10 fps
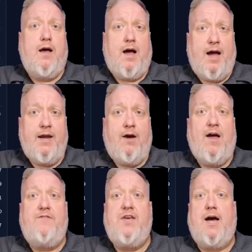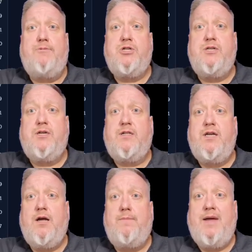I now have the option to
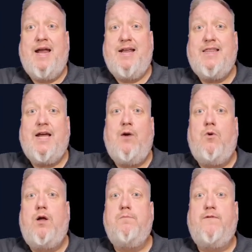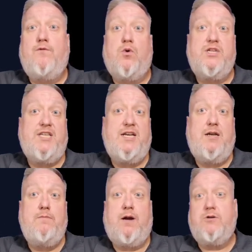clean up anything I want before
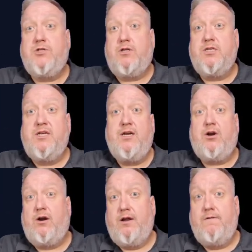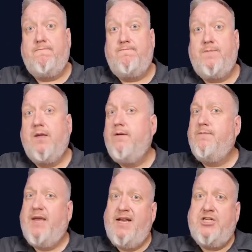sending my results to GitGuardian.
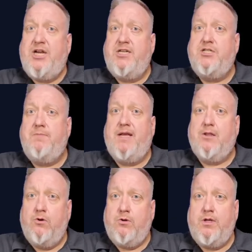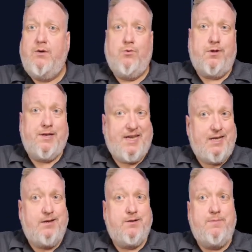Any changes made locally will need
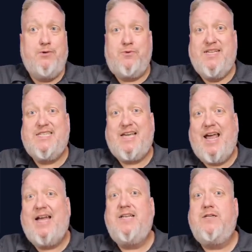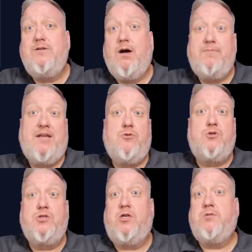to be rescanned to update the
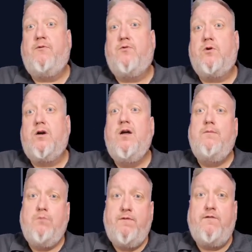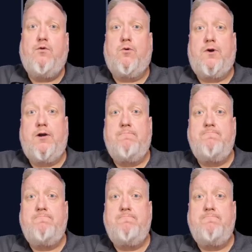results before moving forward.